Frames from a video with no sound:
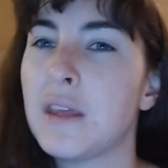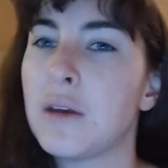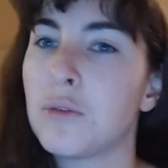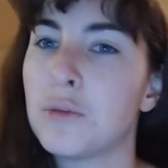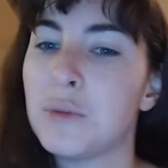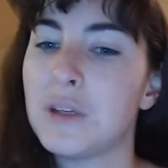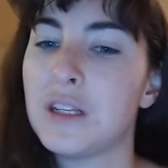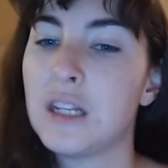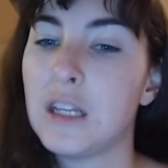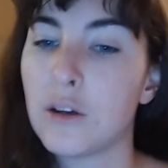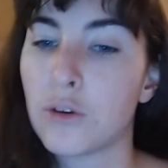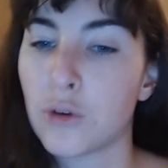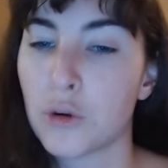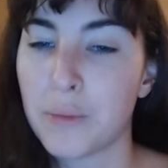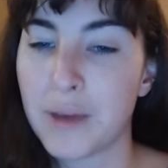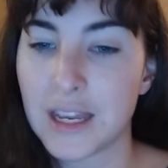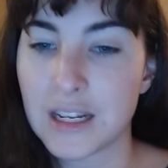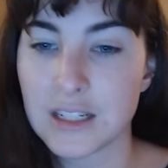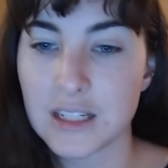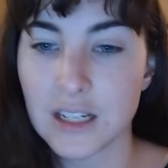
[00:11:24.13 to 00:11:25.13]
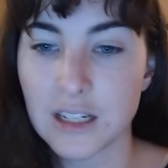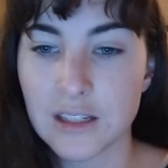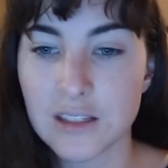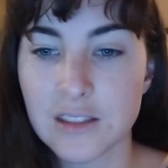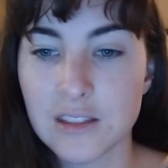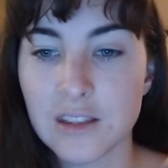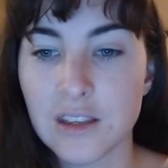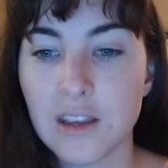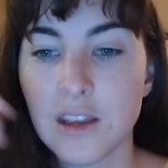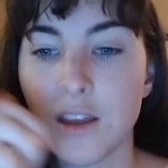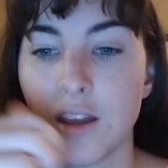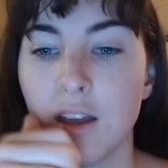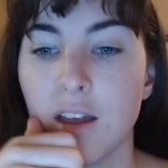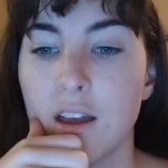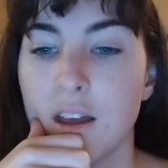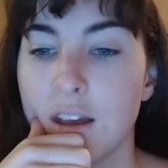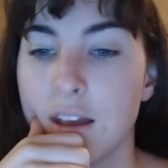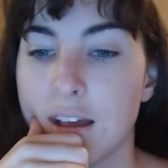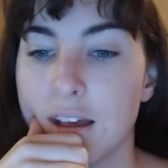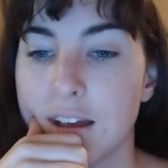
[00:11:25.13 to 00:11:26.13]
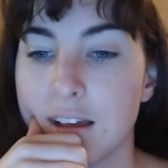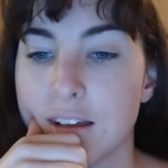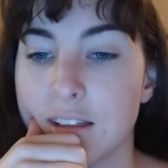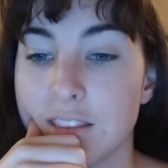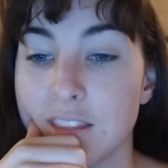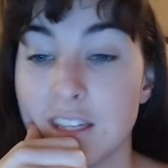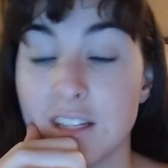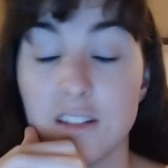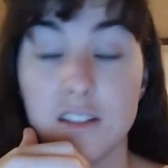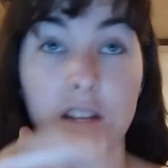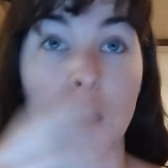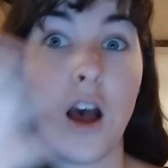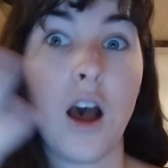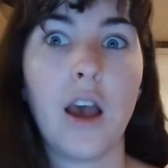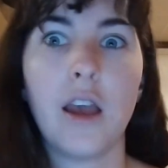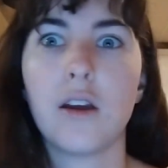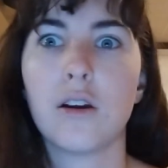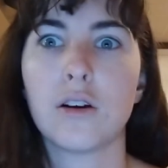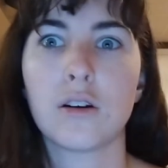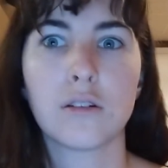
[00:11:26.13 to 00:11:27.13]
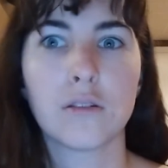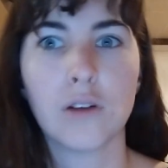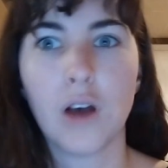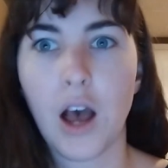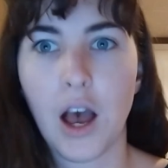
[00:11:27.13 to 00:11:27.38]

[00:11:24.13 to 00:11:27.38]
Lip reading: They would be neo-romantics. The entire